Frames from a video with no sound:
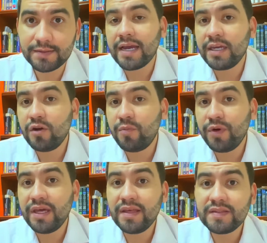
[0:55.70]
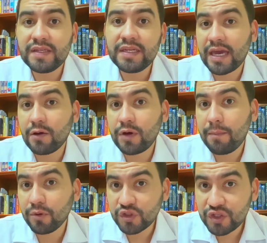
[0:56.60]
This can indicate that there
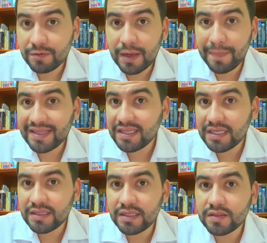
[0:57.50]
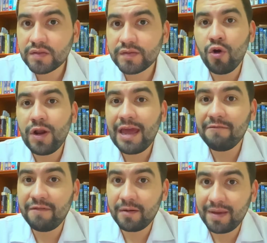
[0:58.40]
may be possible hepatitis or
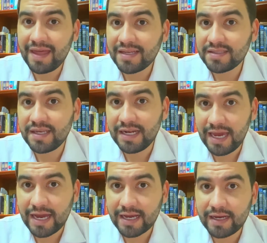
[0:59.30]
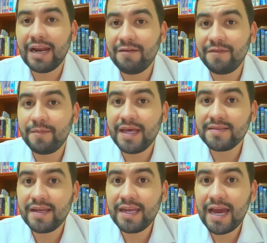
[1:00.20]
celiac disease.
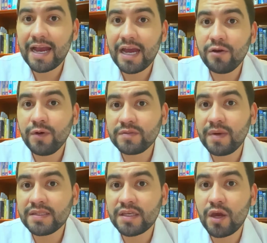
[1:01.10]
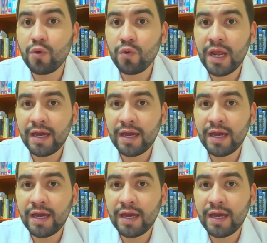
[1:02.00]
Celiac disease is simply an